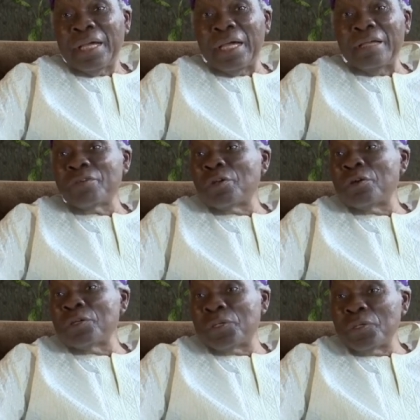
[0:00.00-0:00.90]
Uh, if you
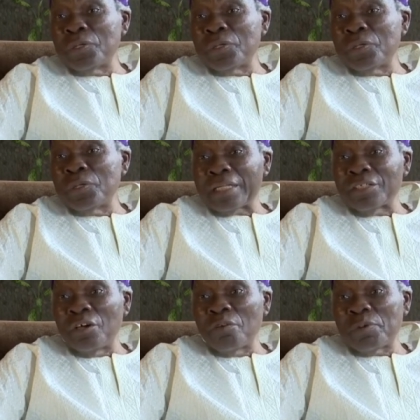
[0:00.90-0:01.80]
don't do that,
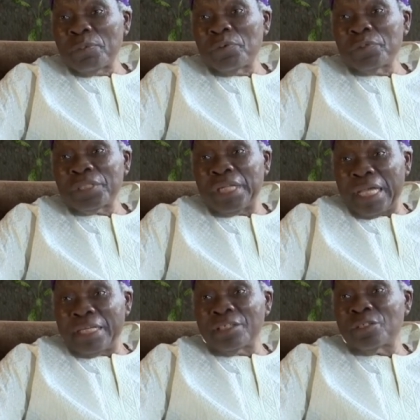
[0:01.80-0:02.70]
young people
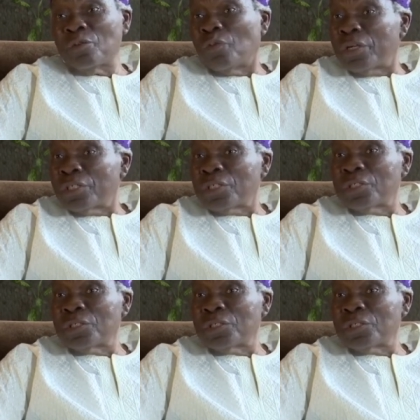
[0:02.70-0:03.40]
tend to want